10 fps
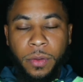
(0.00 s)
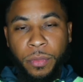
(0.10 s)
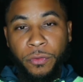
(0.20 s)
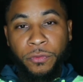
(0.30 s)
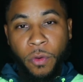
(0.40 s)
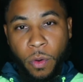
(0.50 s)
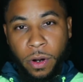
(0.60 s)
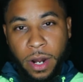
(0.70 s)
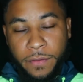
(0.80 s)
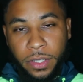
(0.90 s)

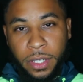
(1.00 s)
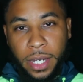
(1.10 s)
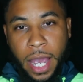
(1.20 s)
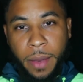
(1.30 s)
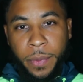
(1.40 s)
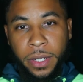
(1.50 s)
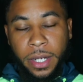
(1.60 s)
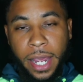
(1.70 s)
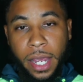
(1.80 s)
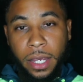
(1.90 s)
before everything
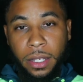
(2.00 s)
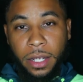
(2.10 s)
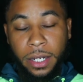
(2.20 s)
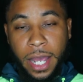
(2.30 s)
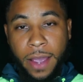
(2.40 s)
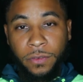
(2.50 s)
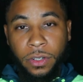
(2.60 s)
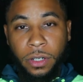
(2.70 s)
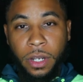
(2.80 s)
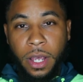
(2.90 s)
happened and
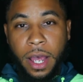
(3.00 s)
after,